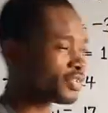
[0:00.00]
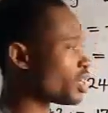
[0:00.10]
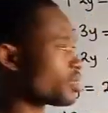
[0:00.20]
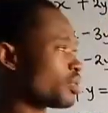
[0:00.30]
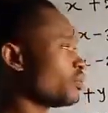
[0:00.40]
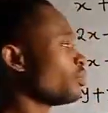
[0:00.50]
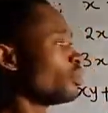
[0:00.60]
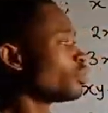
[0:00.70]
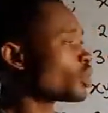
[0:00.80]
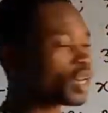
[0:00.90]
because
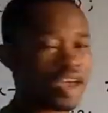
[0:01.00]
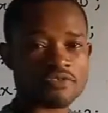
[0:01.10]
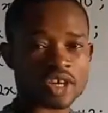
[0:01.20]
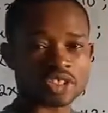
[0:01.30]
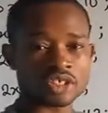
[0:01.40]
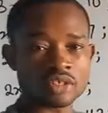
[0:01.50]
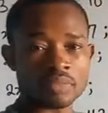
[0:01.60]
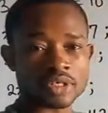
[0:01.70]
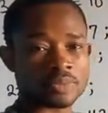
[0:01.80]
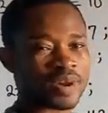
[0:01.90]
So clear fraction,
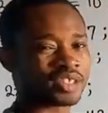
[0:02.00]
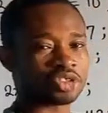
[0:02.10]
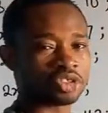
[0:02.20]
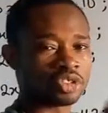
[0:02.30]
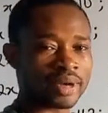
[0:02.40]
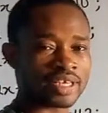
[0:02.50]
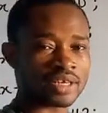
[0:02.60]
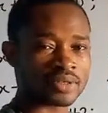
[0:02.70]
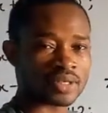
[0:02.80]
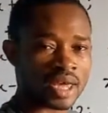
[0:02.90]
you multiply through by the
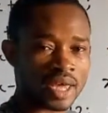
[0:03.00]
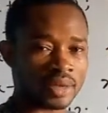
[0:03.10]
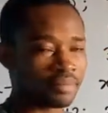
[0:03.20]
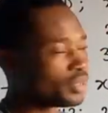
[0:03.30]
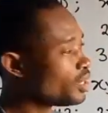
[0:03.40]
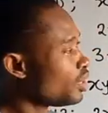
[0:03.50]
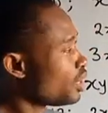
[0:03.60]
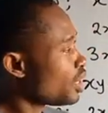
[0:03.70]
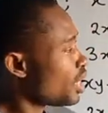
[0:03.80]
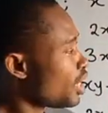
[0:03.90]
LCM.
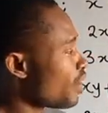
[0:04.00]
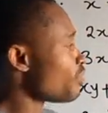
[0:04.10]
And